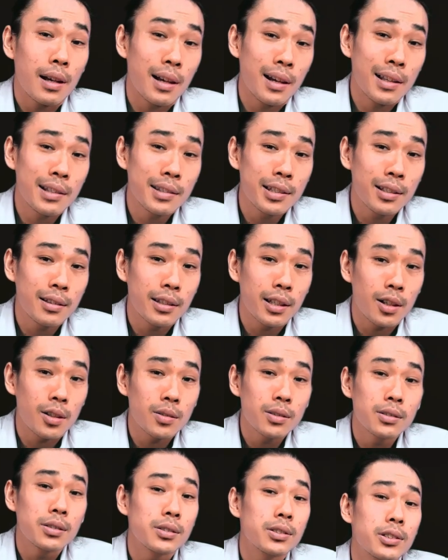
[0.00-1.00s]
Until
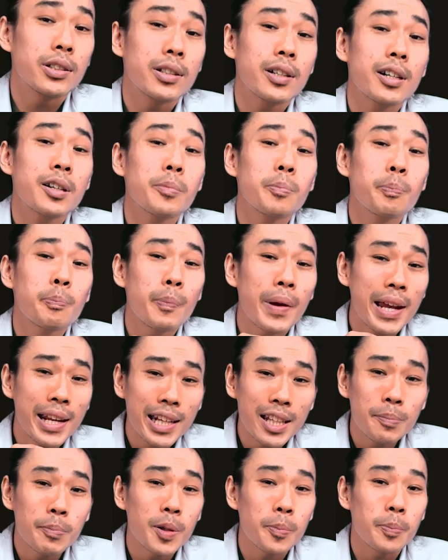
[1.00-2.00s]
now, there are
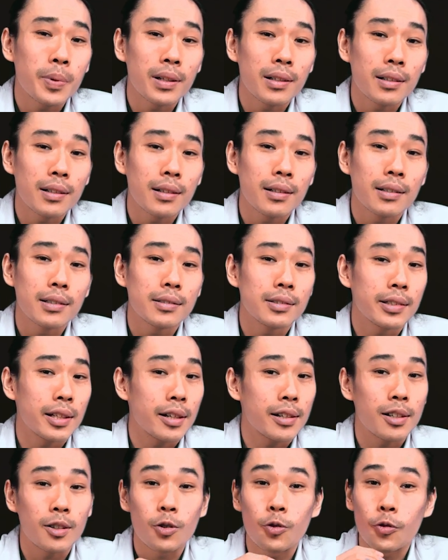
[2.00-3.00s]
many people that
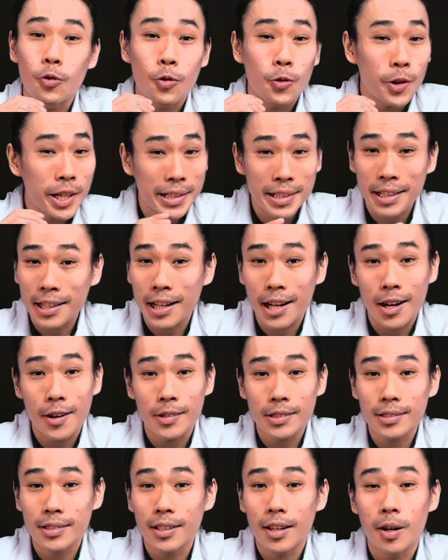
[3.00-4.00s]
are freaking
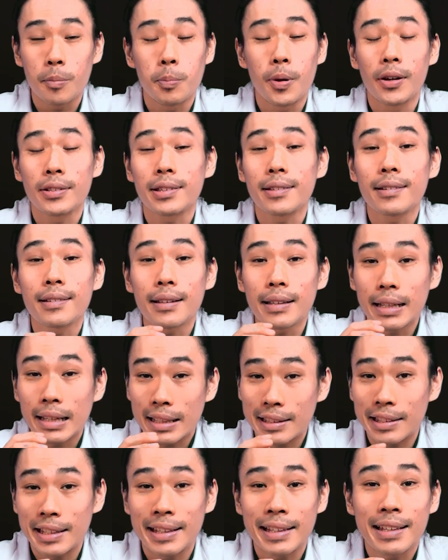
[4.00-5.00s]
out about
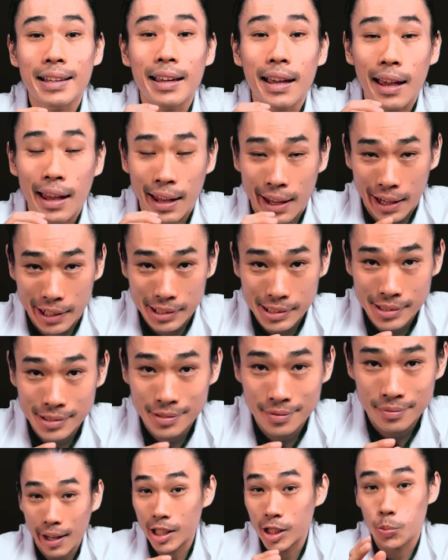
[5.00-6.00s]
eating eggs,
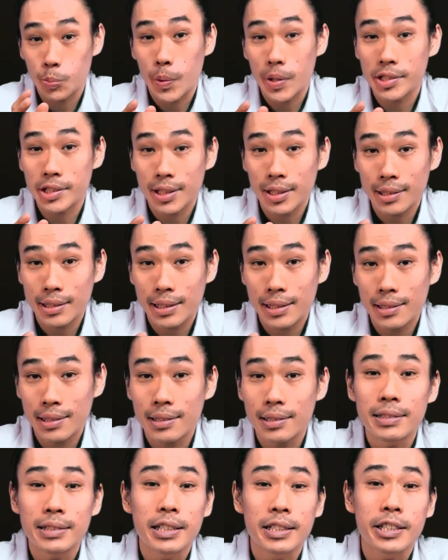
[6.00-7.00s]
especially
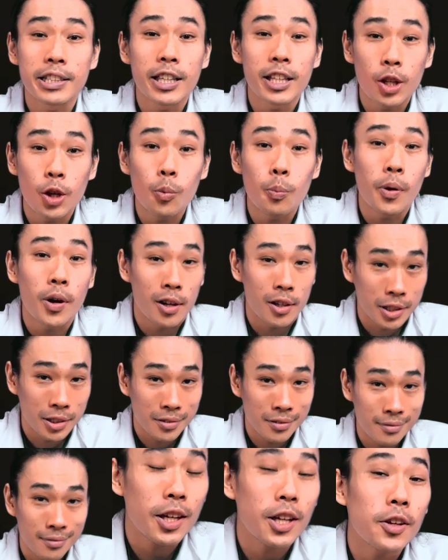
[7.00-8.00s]
the yellow part.
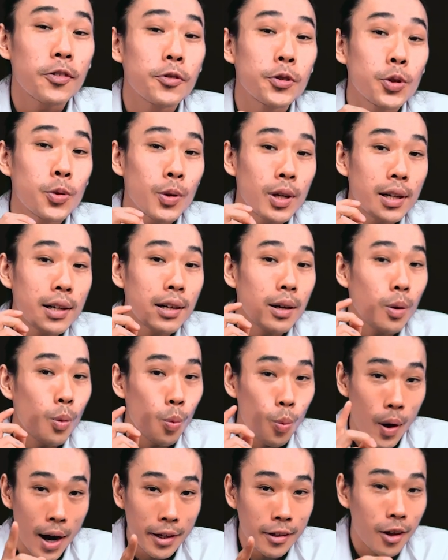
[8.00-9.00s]
If you are
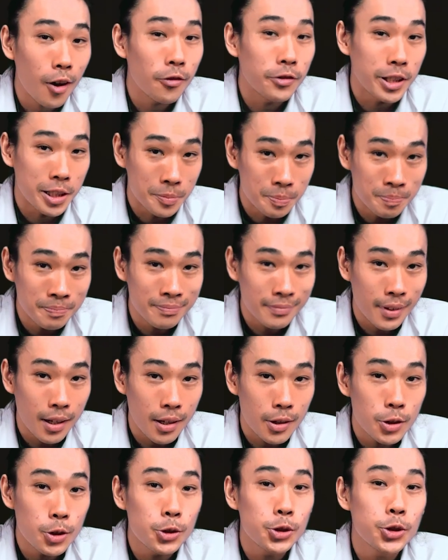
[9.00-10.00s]
one of them,
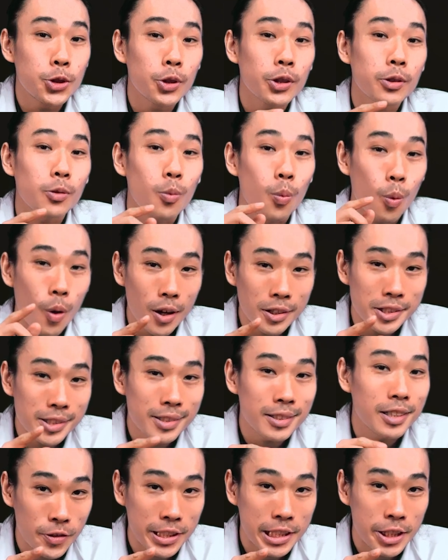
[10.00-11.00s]
you should
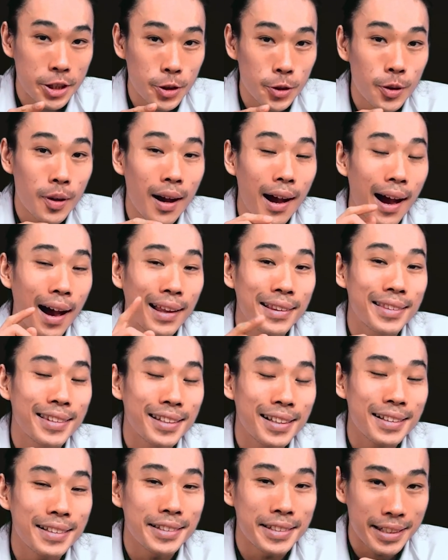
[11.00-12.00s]
watch video
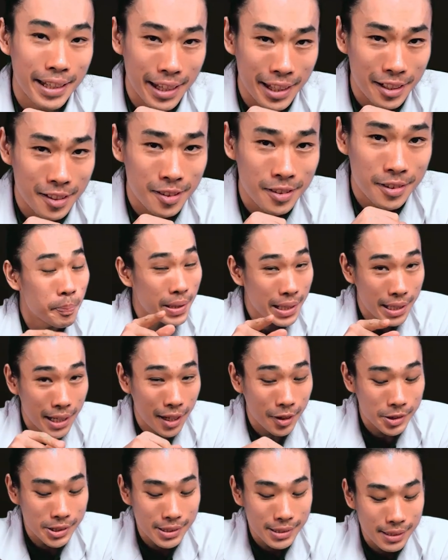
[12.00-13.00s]
until the end,
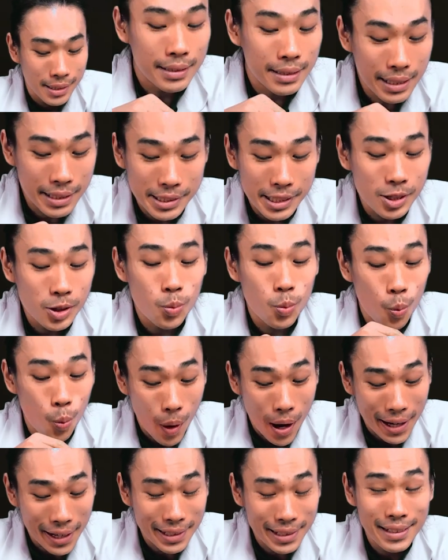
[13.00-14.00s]
because this is
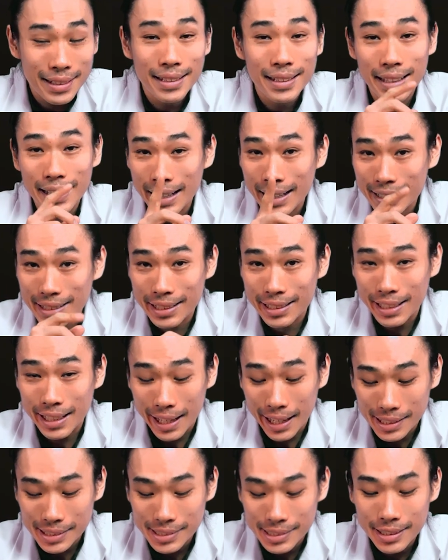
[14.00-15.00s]
why eating
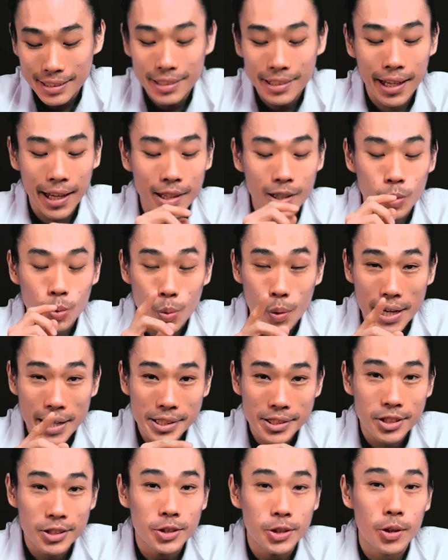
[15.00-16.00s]
eggs can
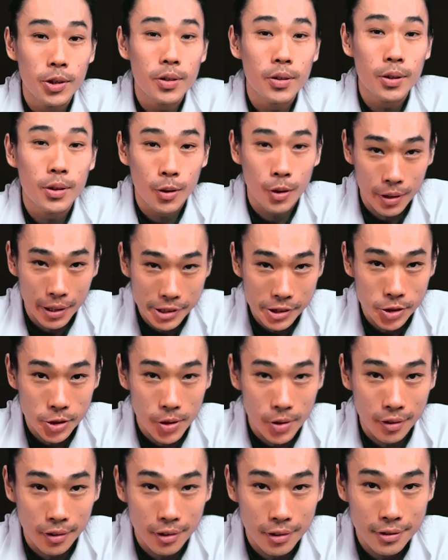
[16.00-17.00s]
raise your
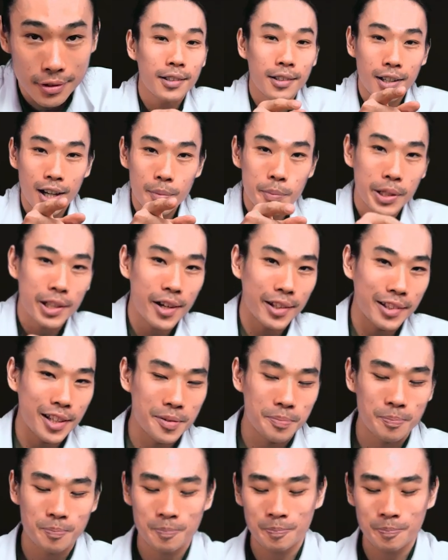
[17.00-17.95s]
cholesterol. Coming right up.